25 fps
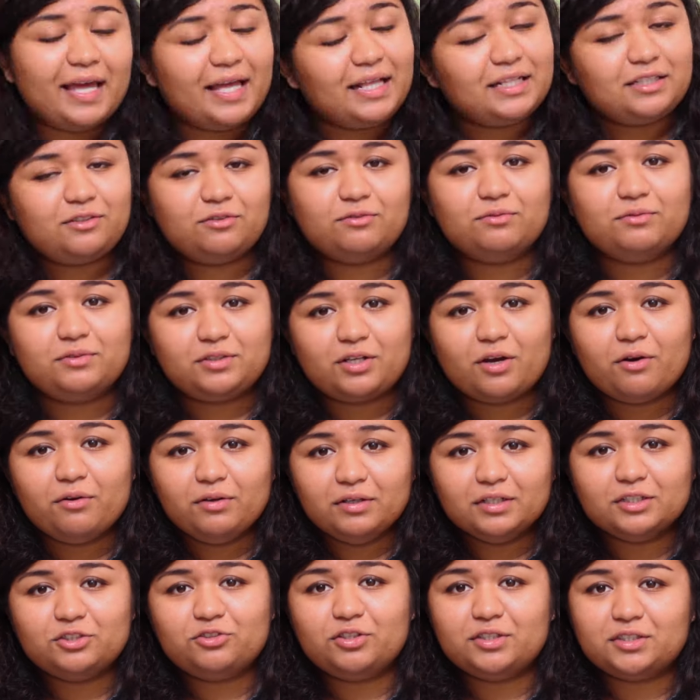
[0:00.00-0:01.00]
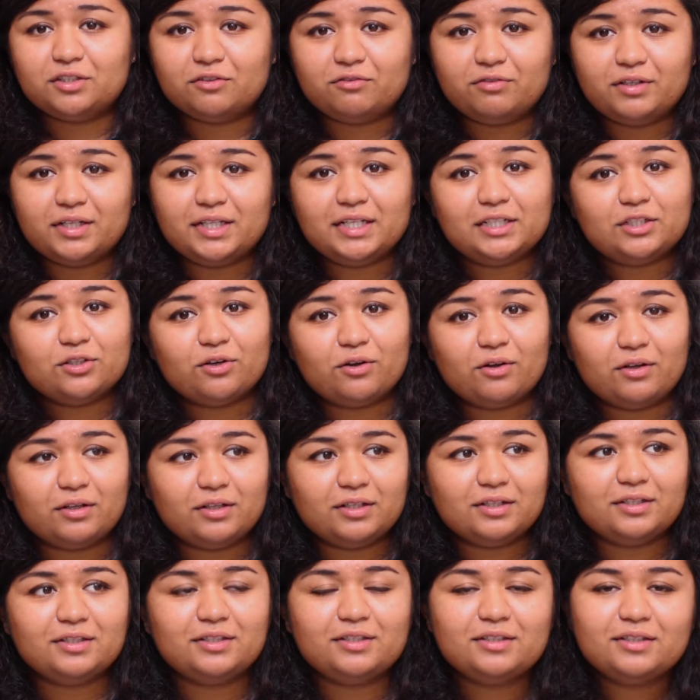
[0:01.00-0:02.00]
It's, coconut trees are really
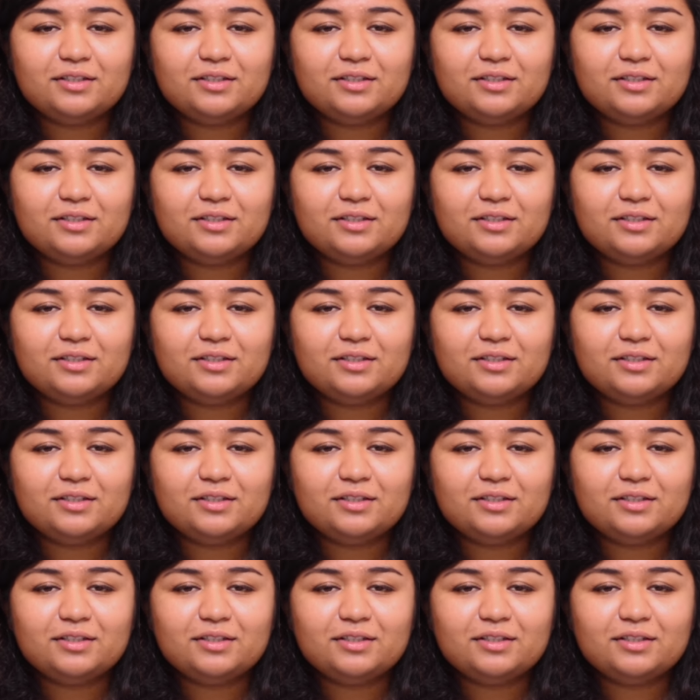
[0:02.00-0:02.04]
tall.